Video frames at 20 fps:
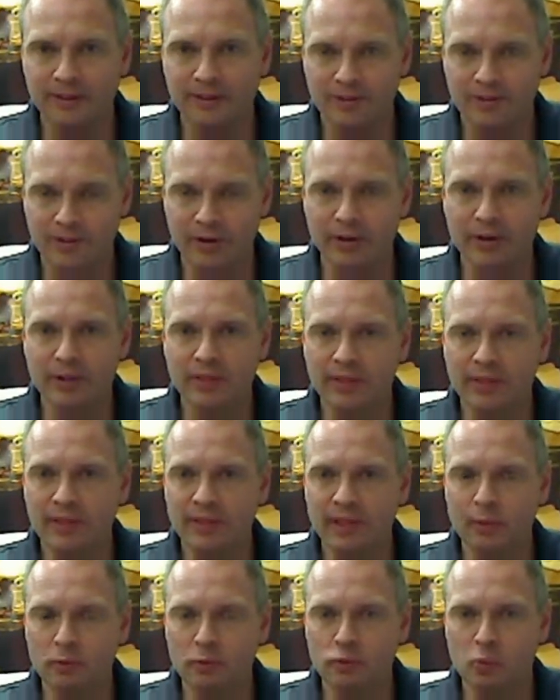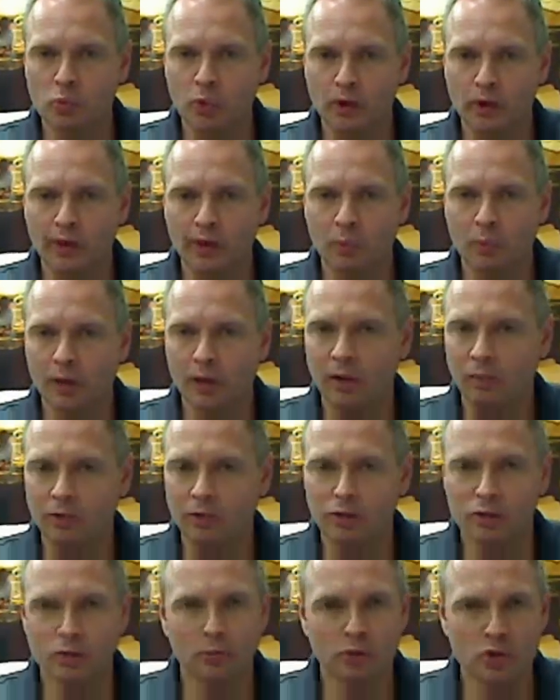the very thing that was working well
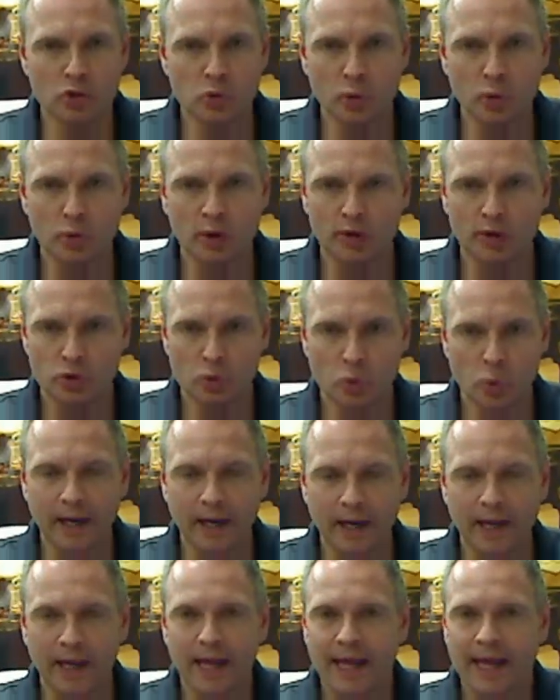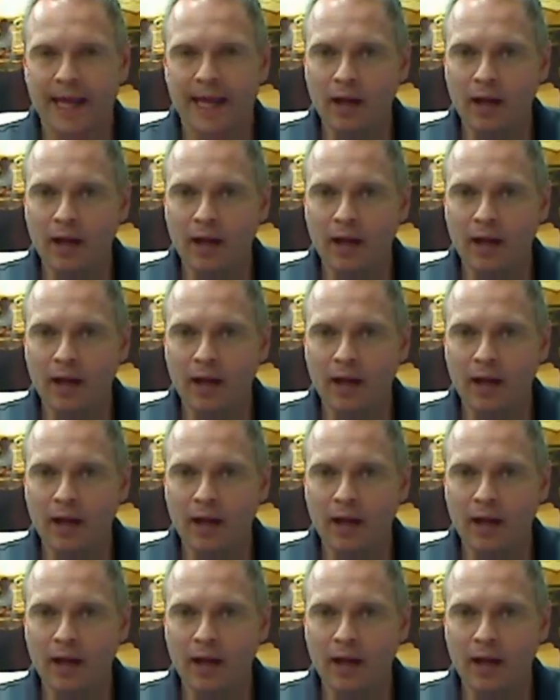when you were 20.